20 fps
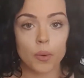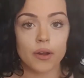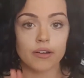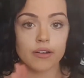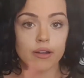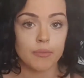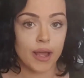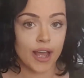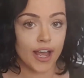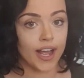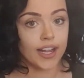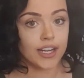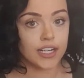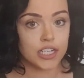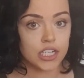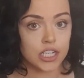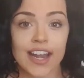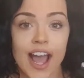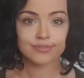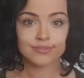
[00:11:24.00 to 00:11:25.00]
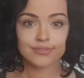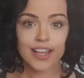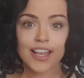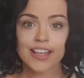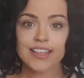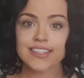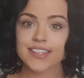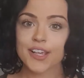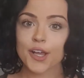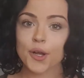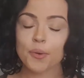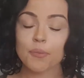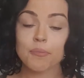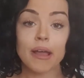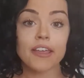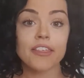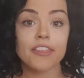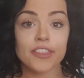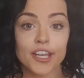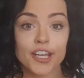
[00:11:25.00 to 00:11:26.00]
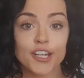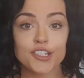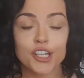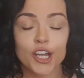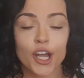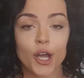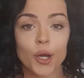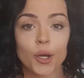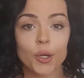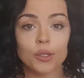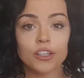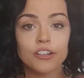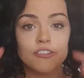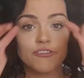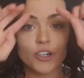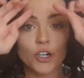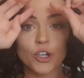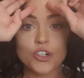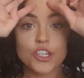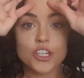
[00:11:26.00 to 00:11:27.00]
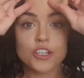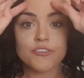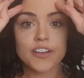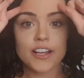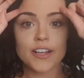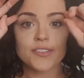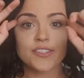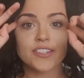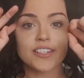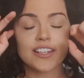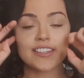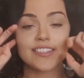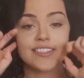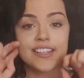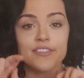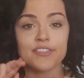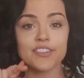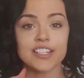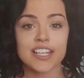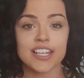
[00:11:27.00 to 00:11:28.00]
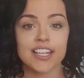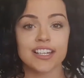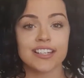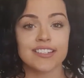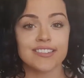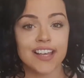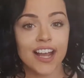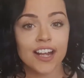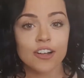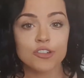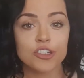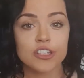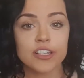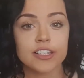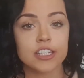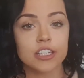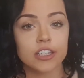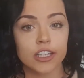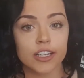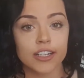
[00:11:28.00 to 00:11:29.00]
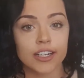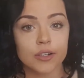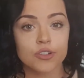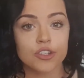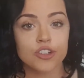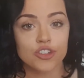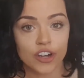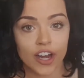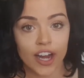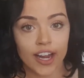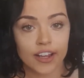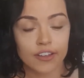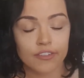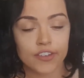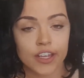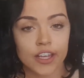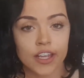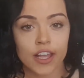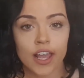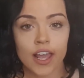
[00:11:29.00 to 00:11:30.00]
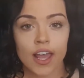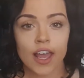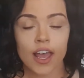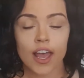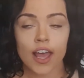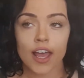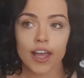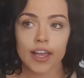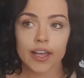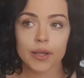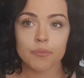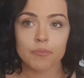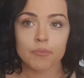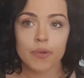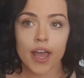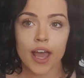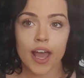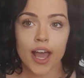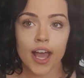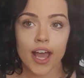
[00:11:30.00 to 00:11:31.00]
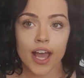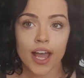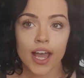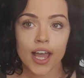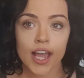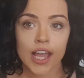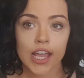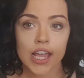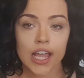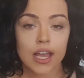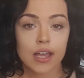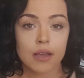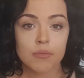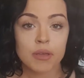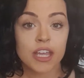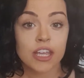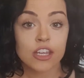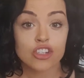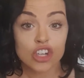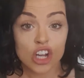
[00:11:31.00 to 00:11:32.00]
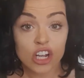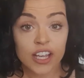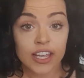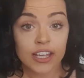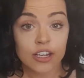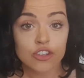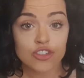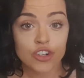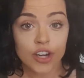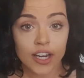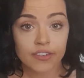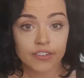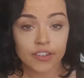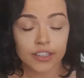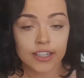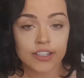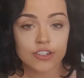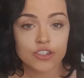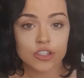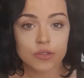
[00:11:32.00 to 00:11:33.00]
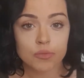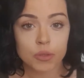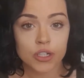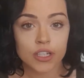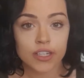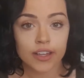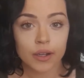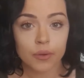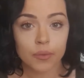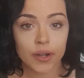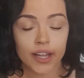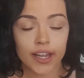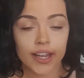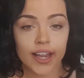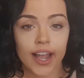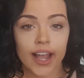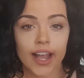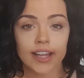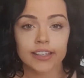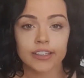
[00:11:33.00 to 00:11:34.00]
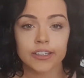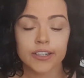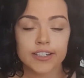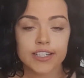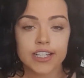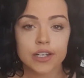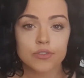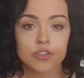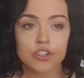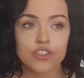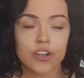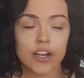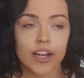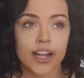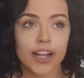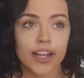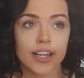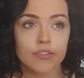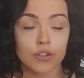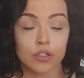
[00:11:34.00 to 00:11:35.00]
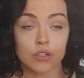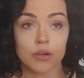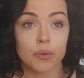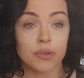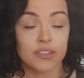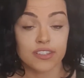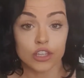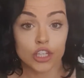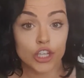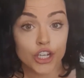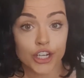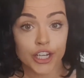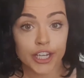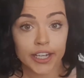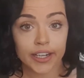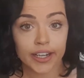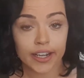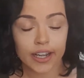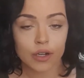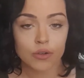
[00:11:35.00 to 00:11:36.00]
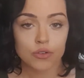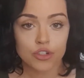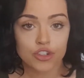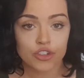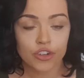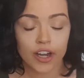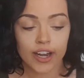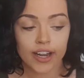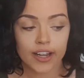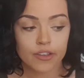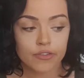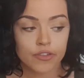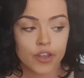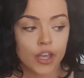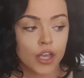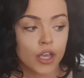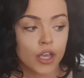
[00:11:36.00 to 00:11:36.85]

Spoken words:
where I'm at. So my third goal for 2017 is actually to learn how to drive. I am a shocking driver, let's just put it that way. I learned how to drive, or I was learning how to drive,